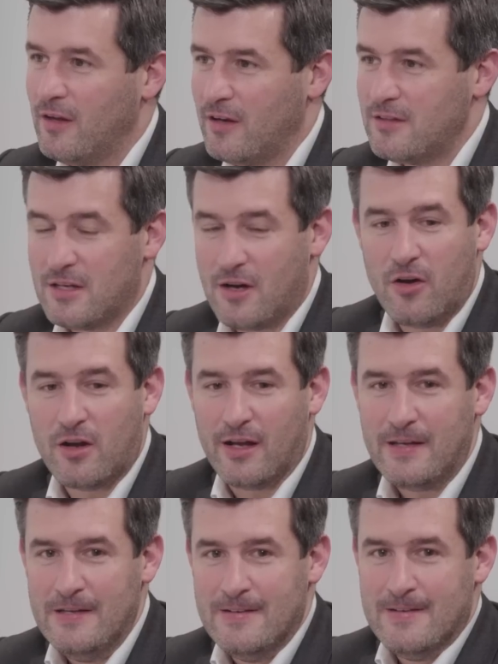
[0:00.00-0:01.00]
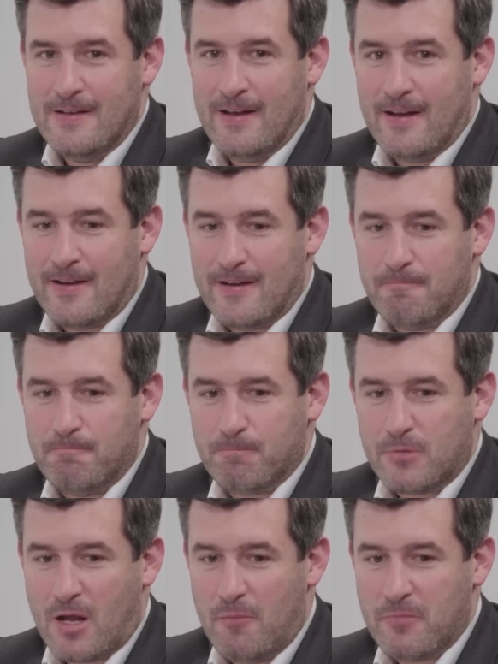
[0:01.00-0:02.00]
And he said, "Oh, okay,
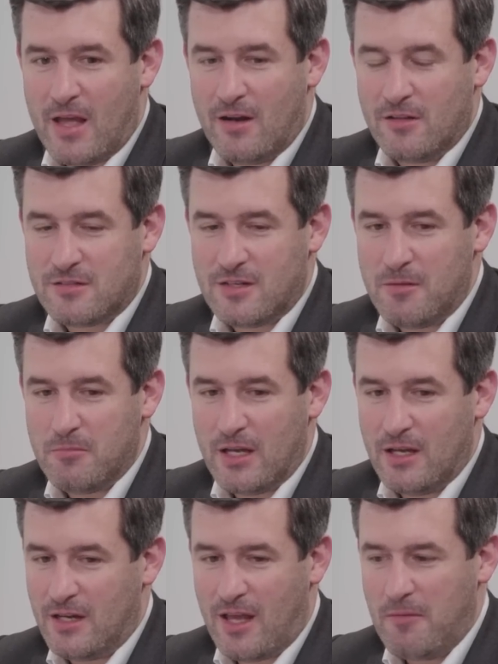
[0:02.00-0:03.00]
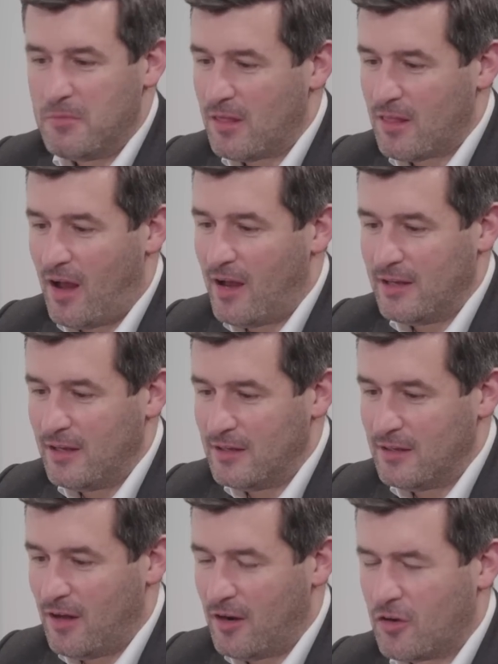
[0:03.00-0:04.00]
come down and see me." And he gave me the date,
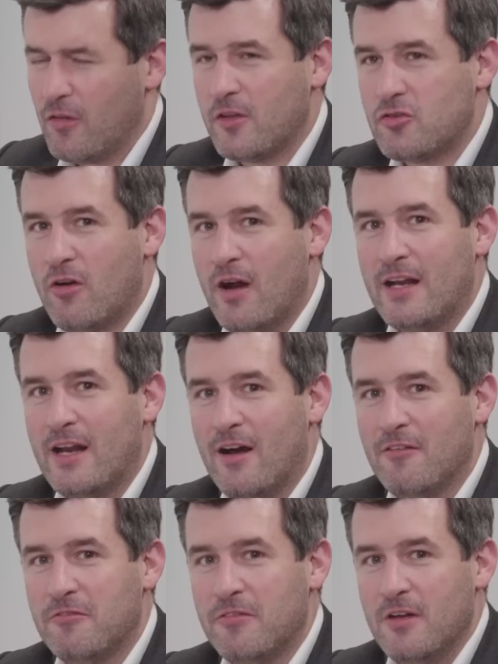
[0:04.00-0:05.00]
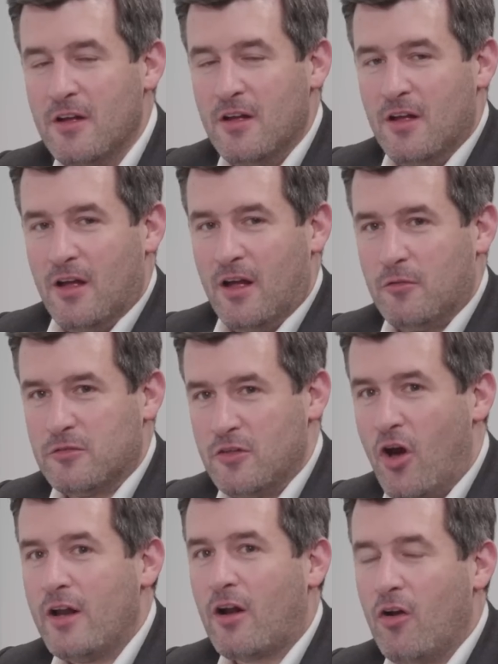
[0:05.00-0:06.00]
and I got the train out of... It was
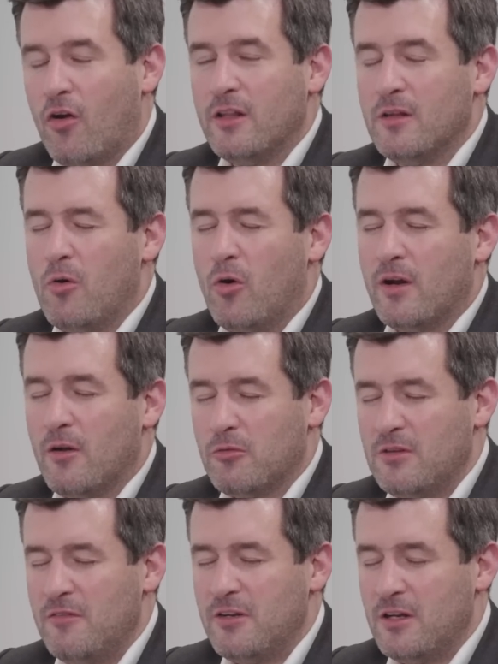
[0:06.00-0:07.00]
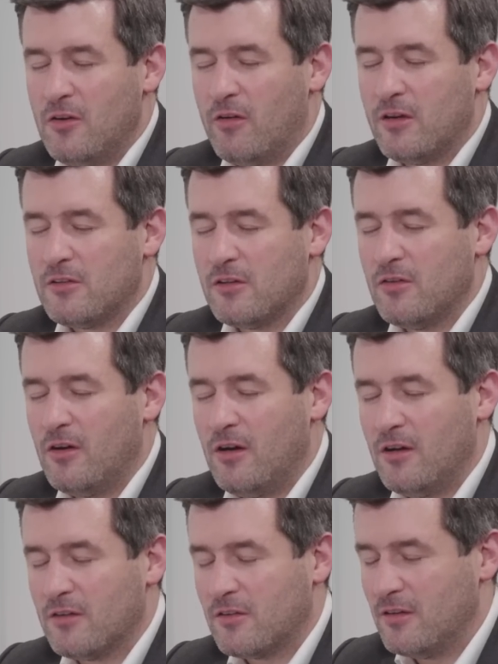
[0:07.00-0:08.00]
9 o'clock in the morning. I was living in Norwich. I thought,
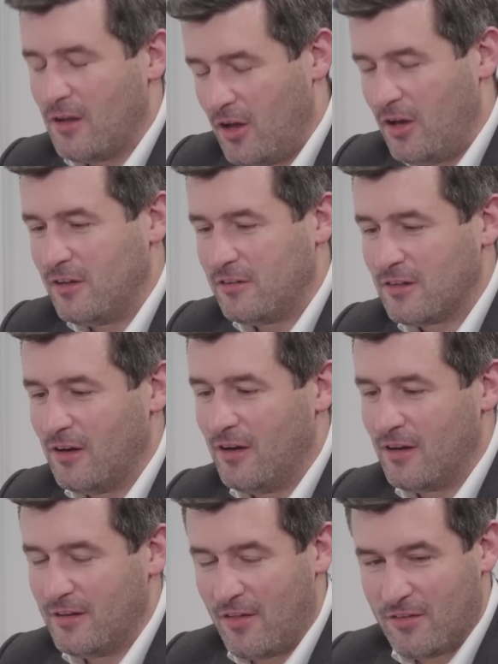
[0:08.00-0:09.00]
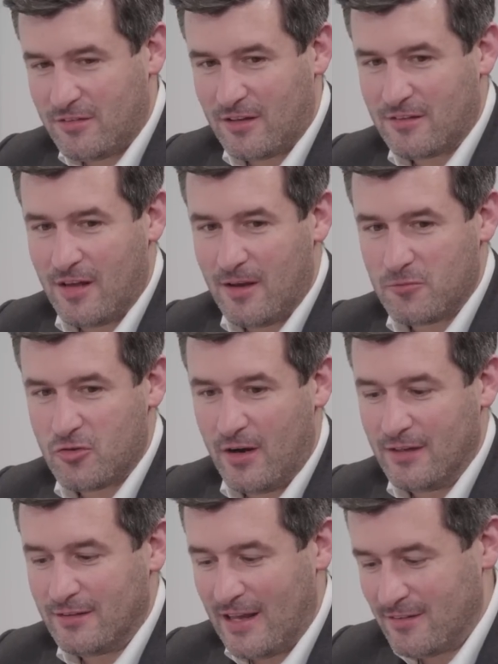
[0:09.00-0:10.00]
oh, going to early start. Another 6 a.m.
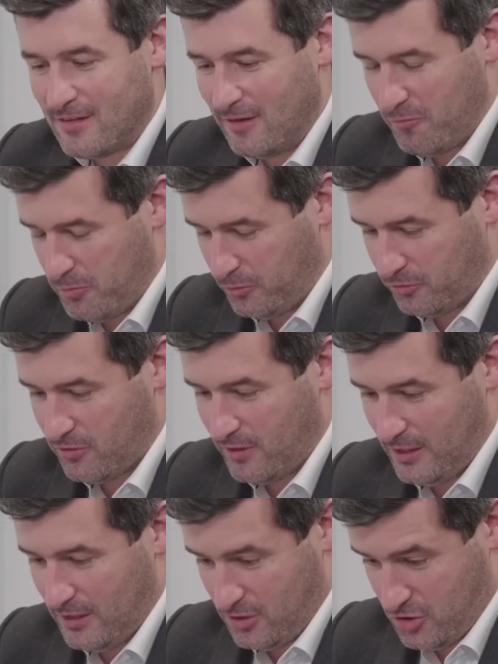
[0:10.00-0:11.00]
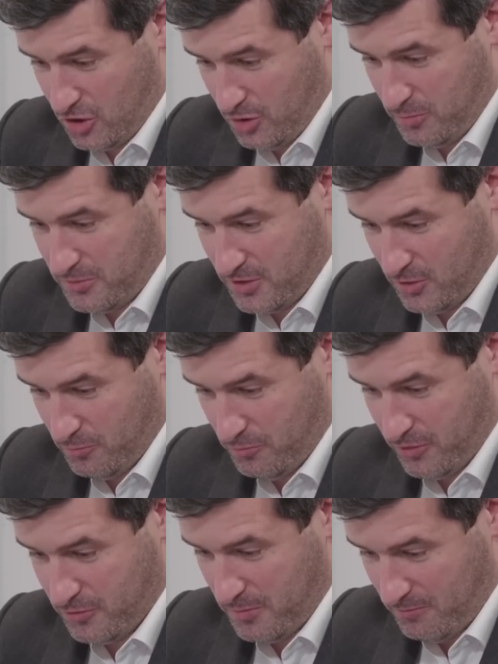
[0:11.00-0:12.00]
train down to Liverpool Street, tube to
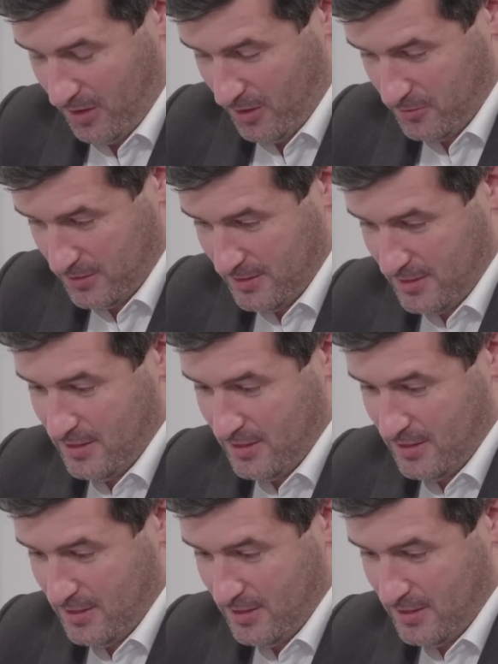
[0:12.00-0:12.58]
Brisbane Road.